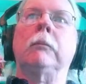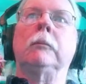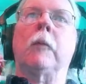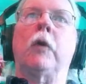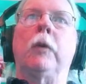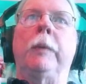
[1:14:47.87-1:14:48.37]

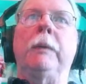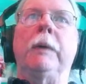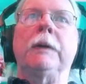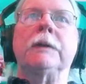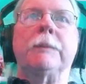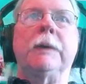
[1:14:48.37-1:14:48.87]
Or maybe I
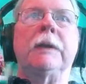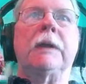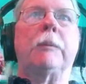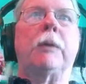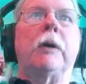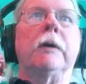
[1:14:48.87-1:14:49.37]
just make
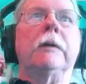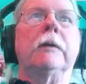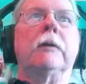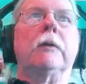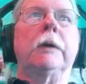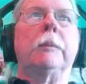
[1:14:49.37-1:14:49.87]
that part of the
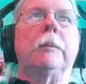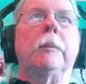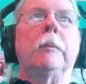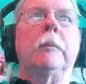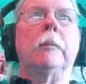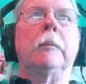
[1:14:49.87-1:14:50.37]
grip.
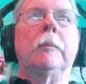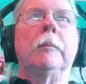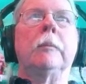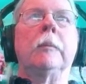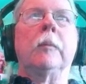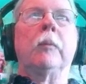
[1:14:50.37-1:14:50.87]

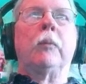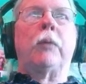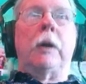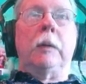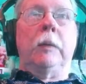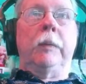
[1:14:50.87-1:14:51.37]

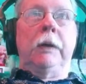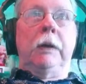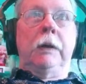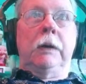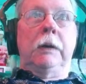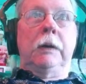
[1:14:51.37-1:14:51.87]

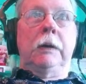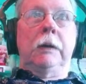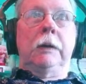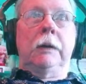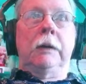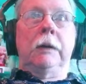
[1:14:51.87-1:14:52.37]

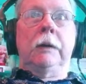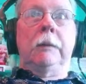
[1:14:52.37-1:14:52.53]
Probably